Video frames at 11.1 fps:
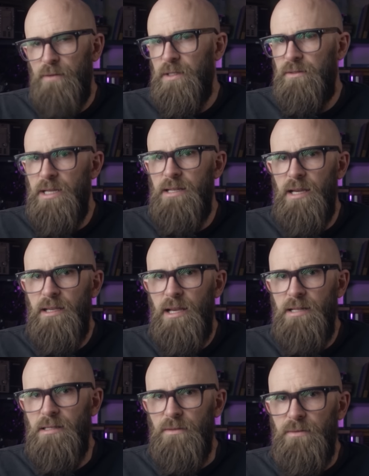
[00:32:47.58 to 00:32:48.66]
After three
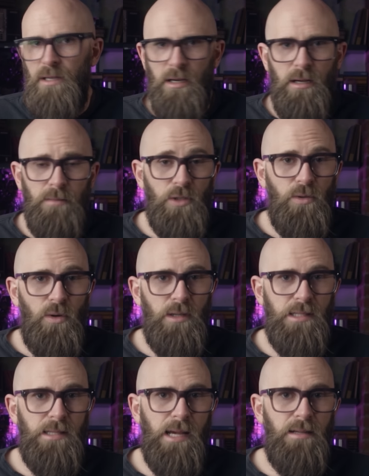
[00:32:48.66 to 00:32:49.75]
decades of calm, on
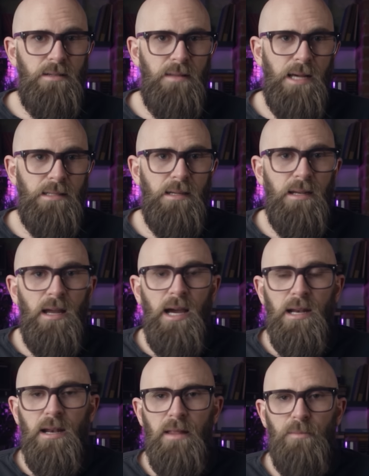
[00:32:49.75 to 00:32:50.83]
August the second, two thousand
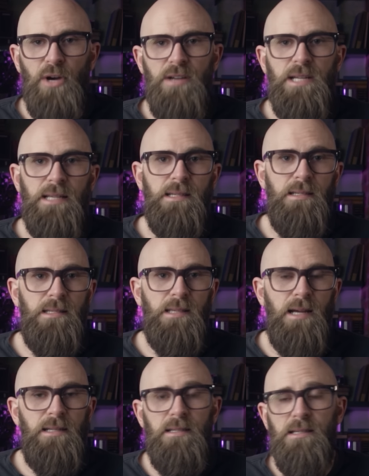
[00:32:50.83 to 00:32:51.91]
nine, another protester
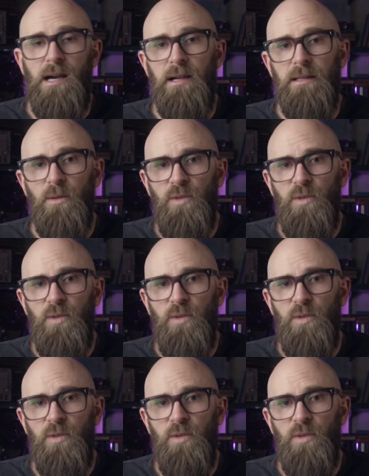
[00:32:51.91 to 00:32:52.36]
decided to target the